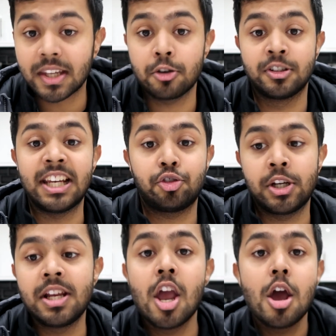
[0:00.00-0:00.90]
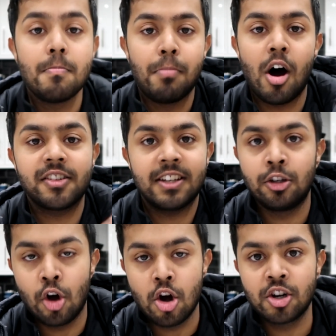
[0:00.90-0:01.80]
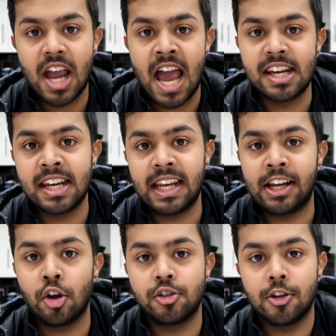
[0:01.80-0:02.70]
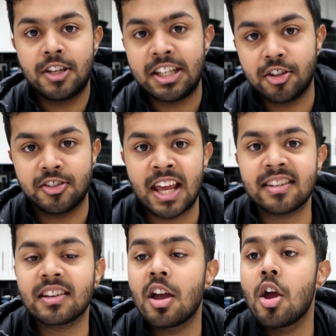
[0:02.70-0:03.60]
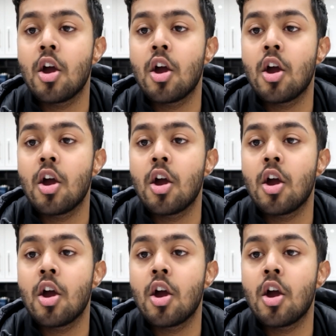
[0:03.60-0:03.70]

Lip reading: it was literally pass it along and then it goes to the teacher's desk,